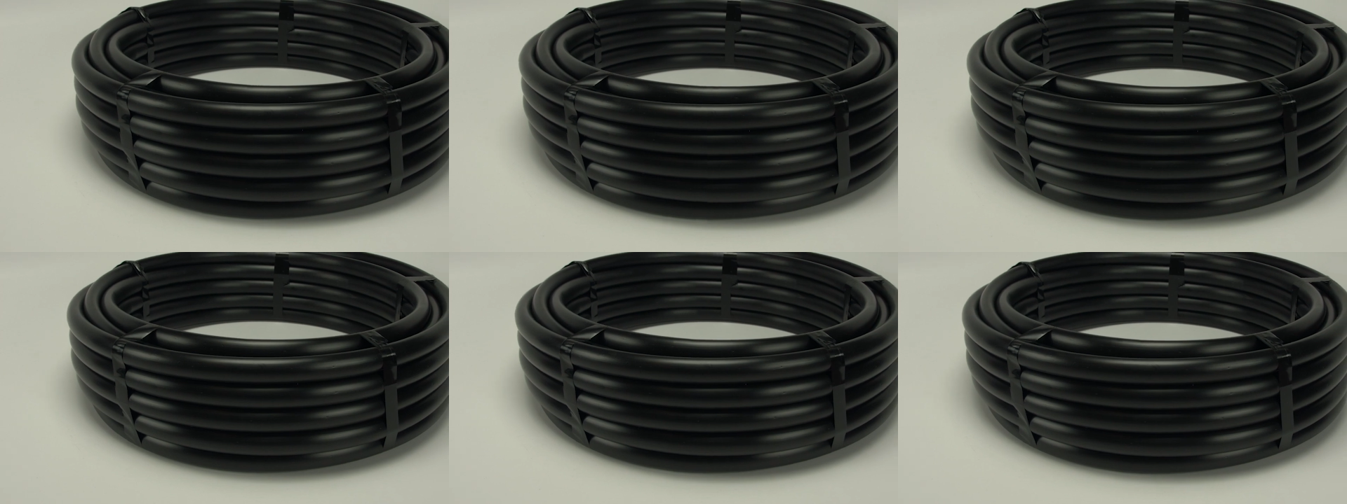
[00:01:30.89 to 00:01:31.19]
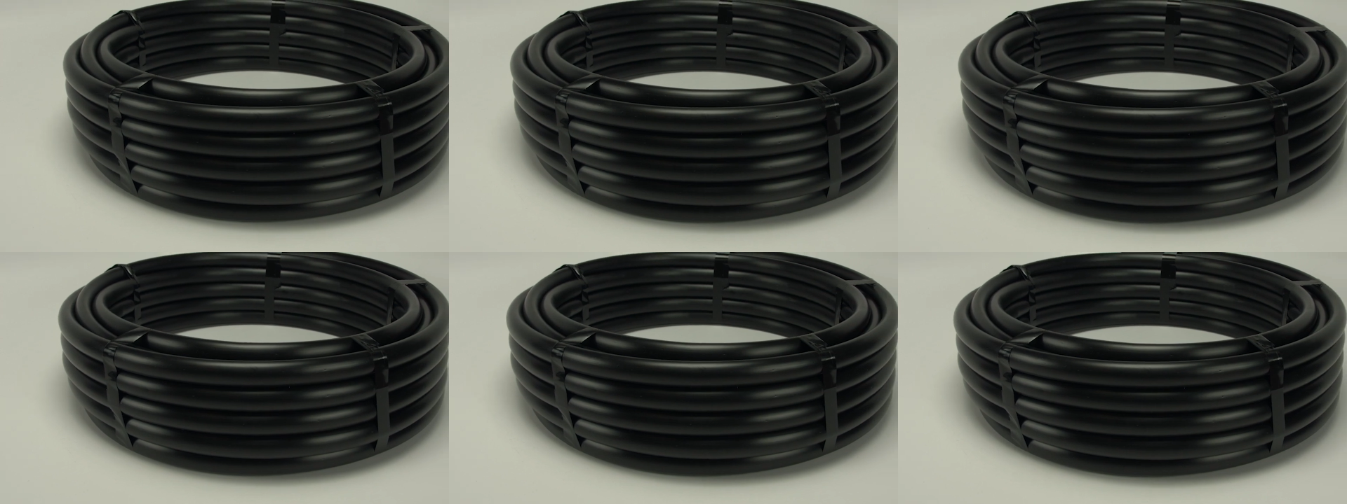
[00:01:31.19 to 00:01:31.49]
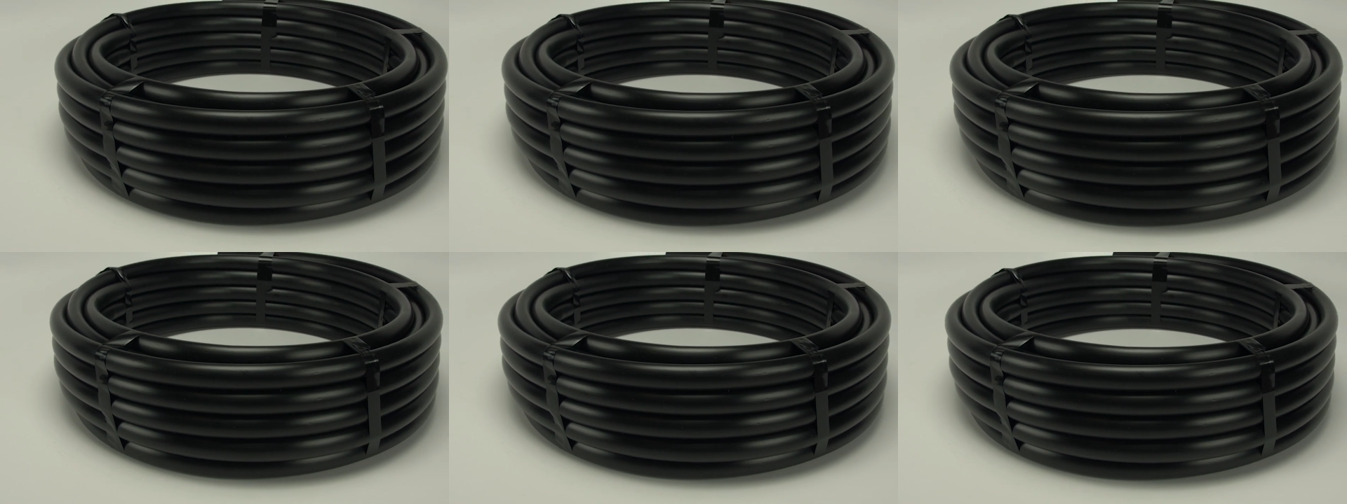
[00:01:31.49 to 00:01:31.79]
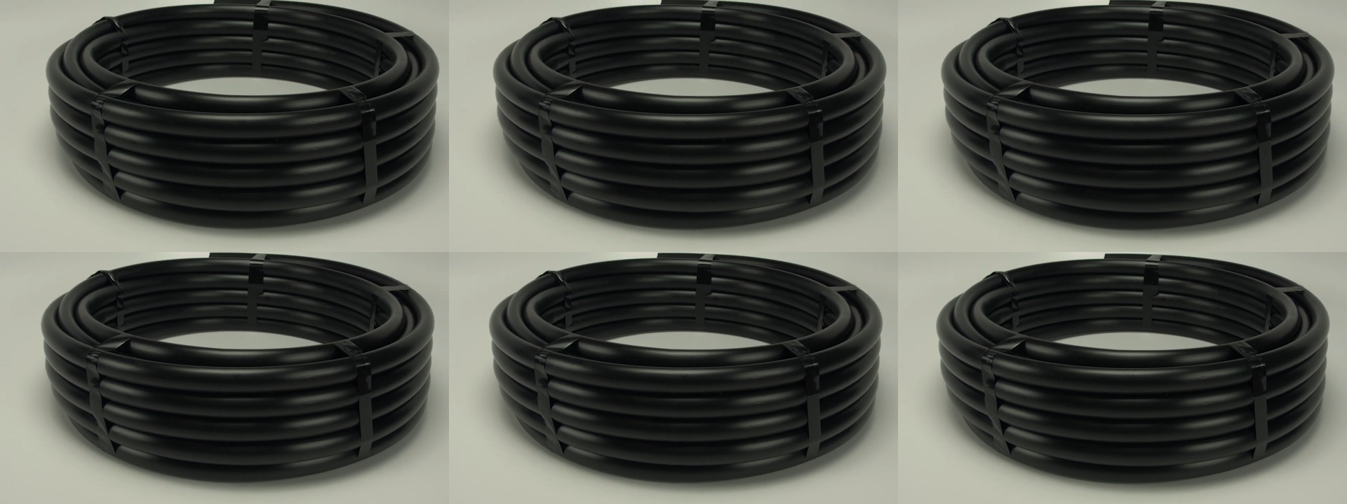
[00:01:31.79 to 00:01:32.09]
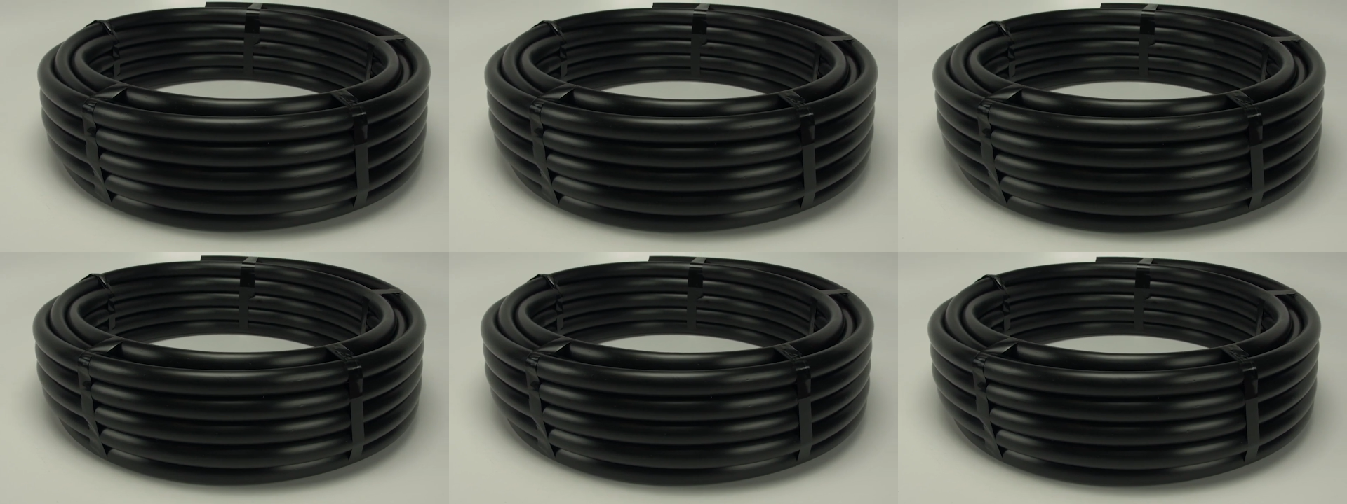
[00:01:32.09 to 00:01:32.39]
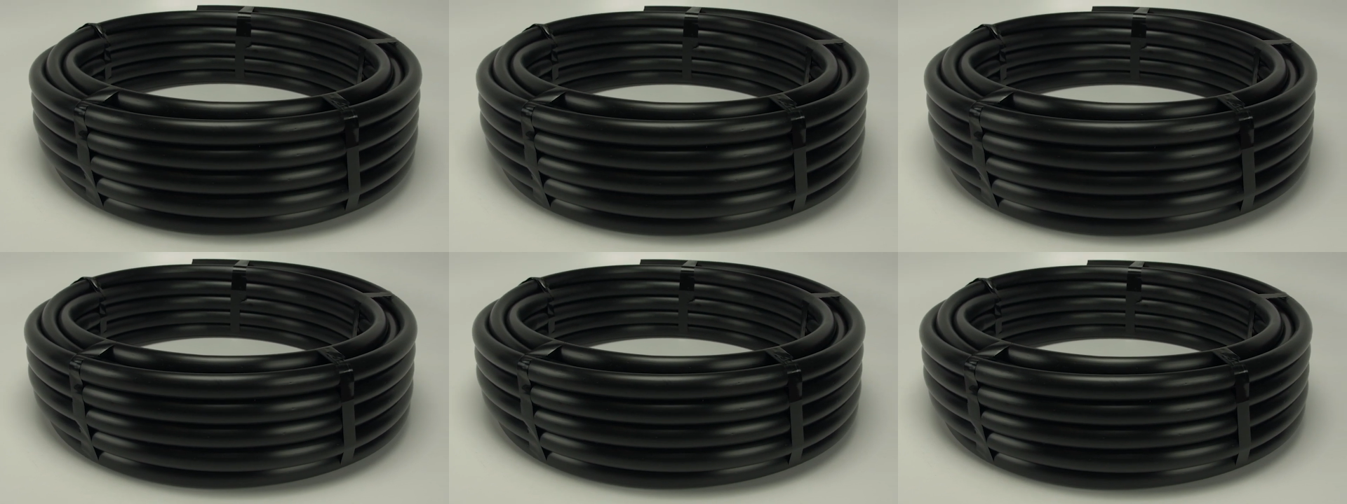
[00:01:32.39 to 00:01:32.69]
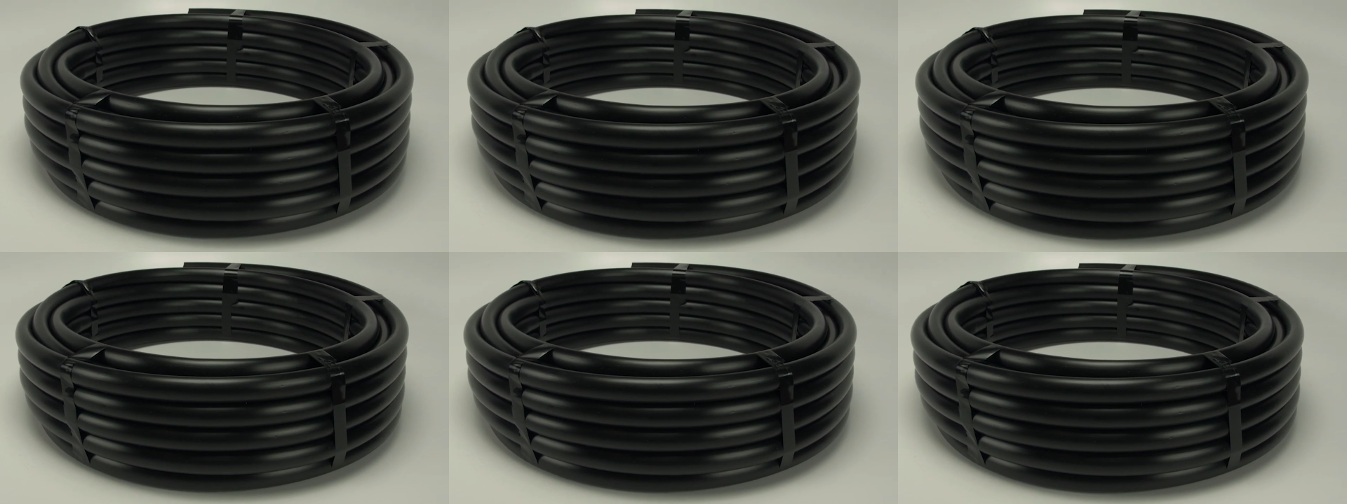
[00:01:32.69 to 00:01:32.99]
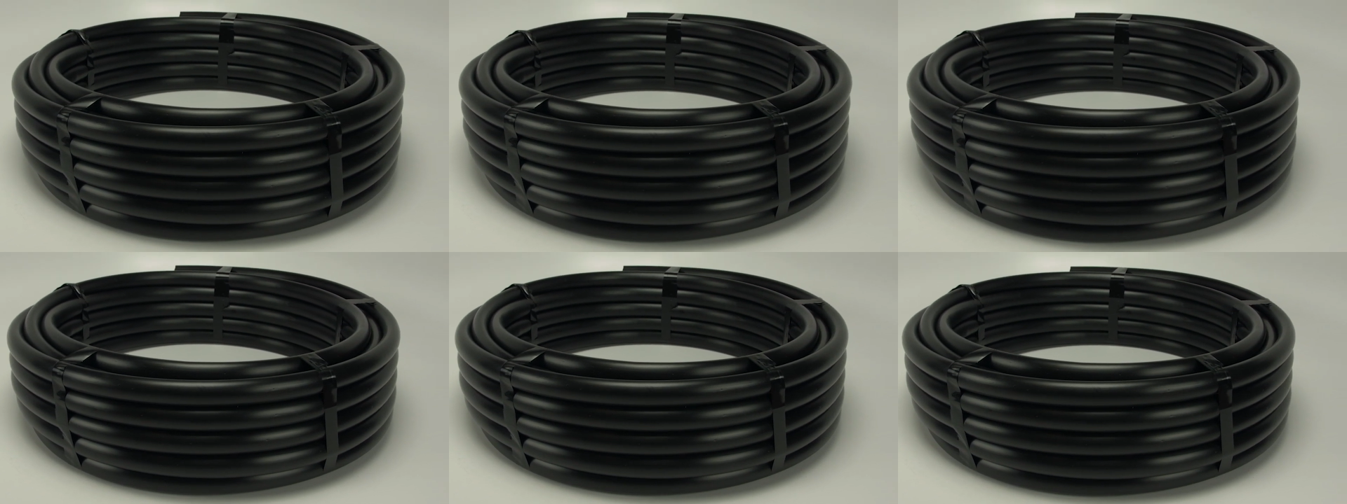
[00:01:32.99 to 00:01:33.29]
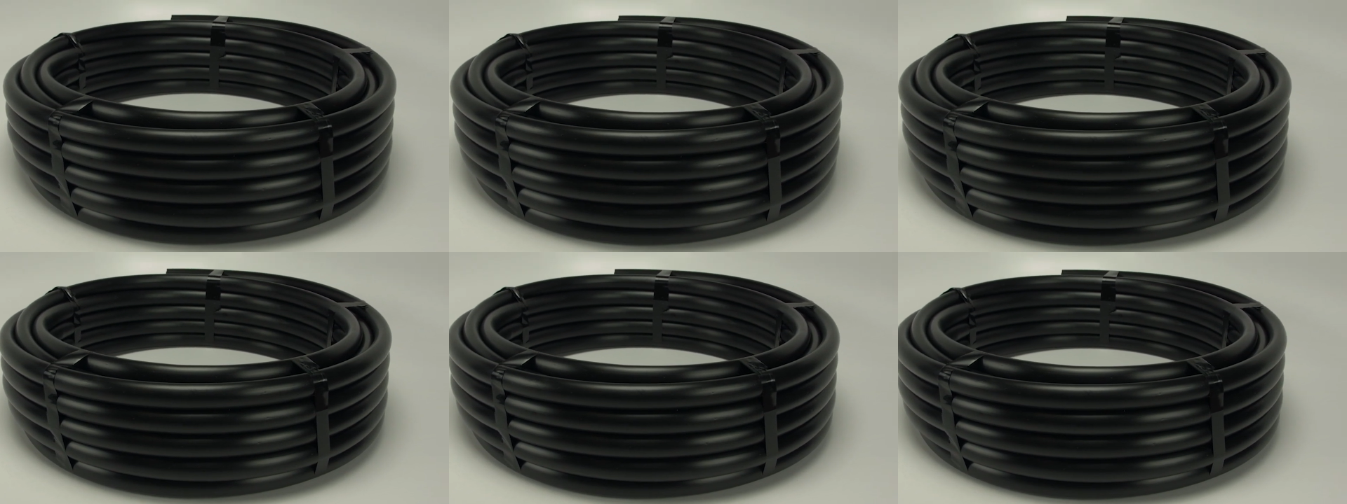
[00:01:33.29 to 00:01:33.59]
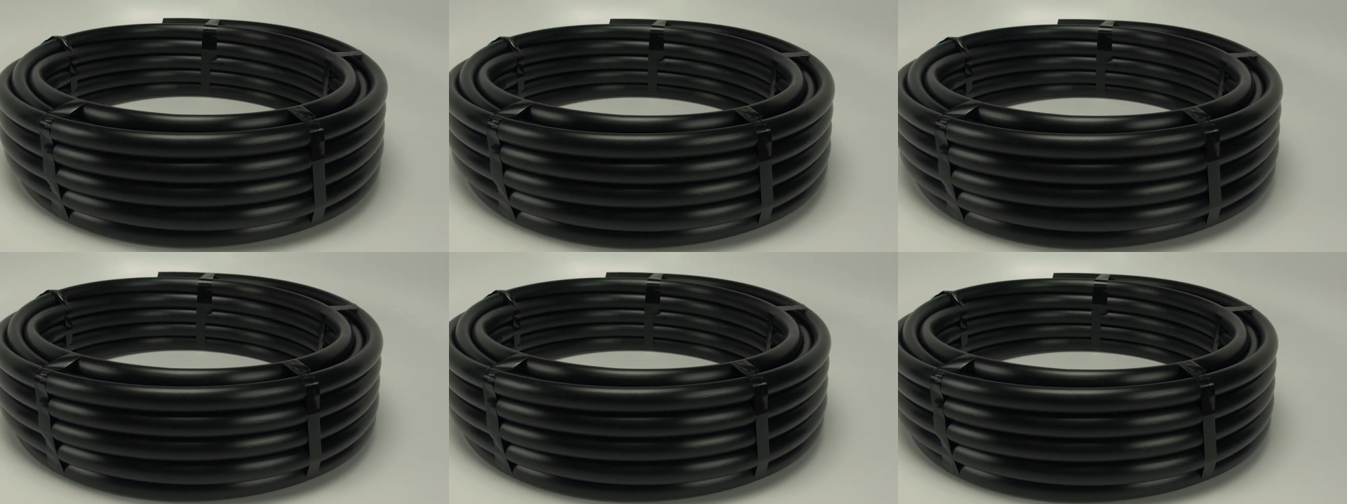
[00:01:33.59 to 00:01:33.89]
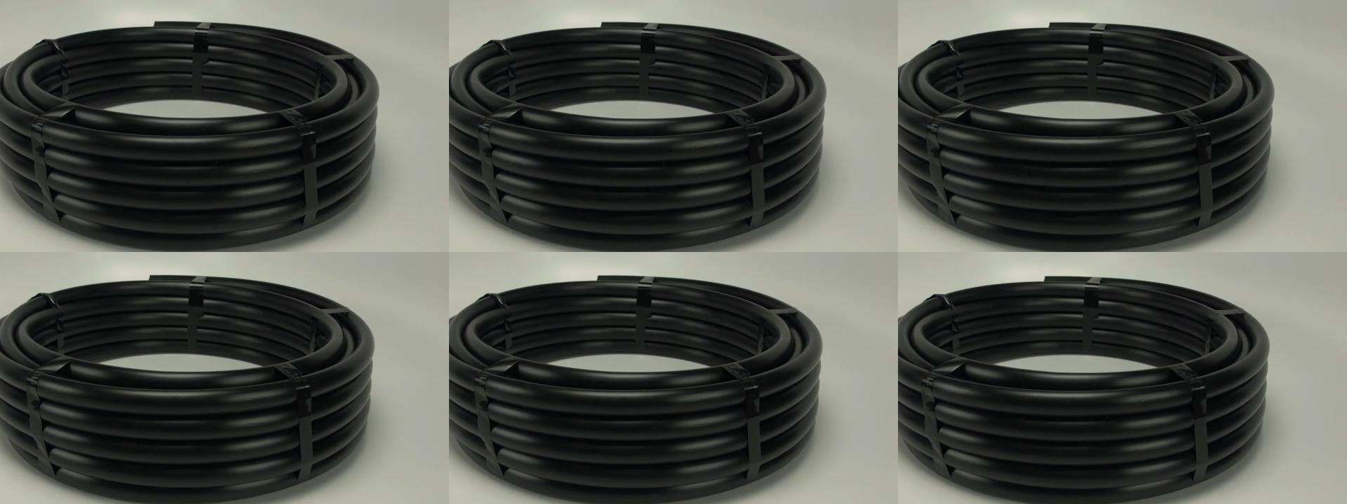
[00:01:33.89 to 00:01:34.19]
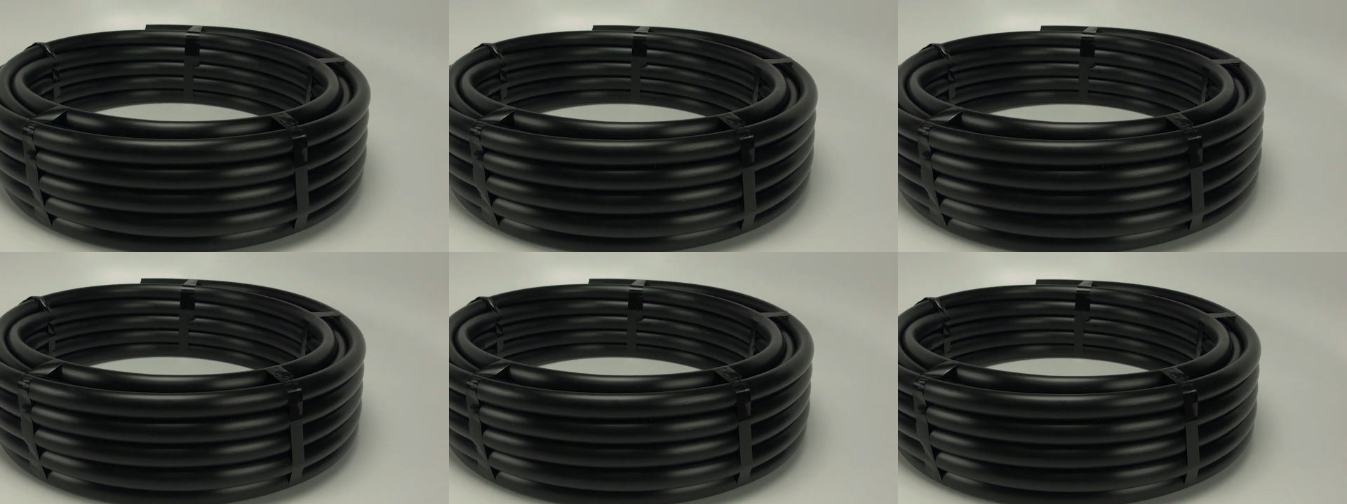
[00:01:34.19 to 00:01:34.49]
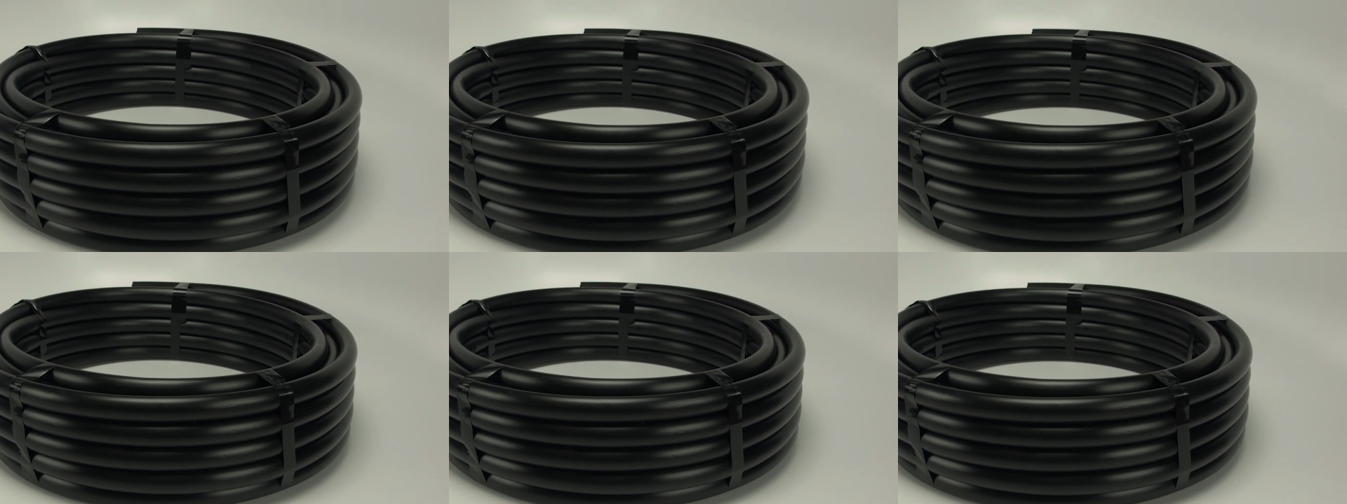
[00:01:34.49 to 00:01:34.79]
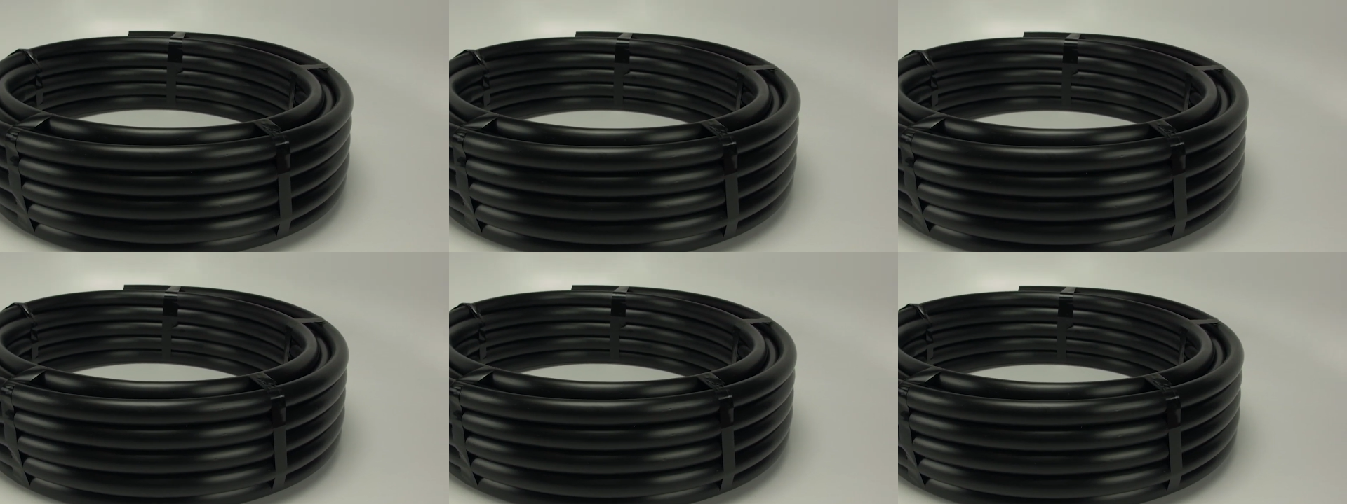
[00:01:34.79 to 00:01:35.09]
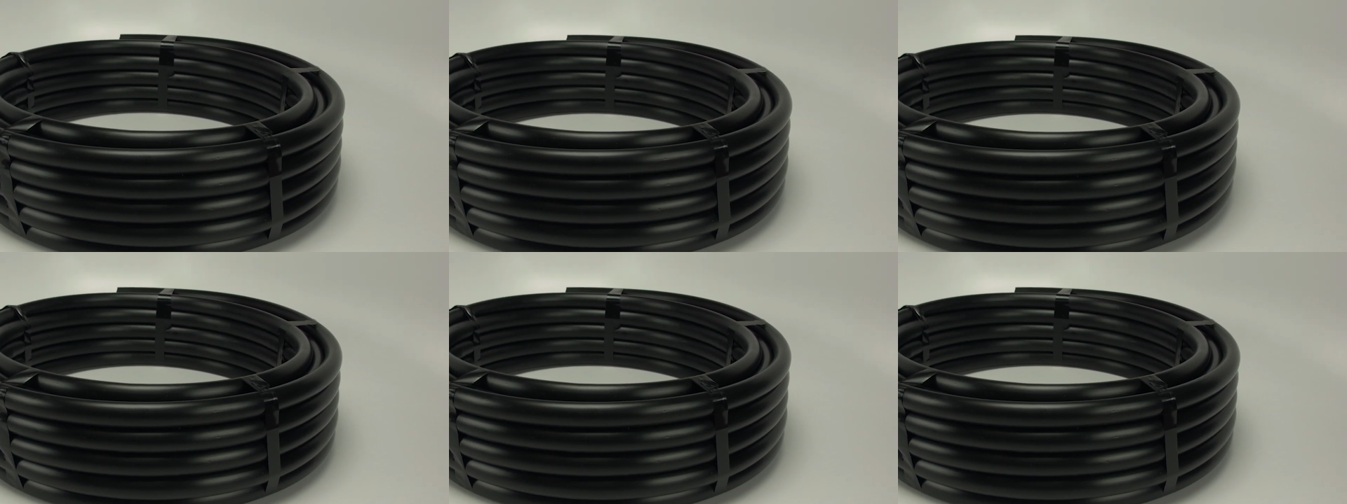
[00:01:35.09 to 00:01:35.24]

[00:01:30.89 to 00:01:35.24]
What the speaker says: No face is visible, so there are no lips to read.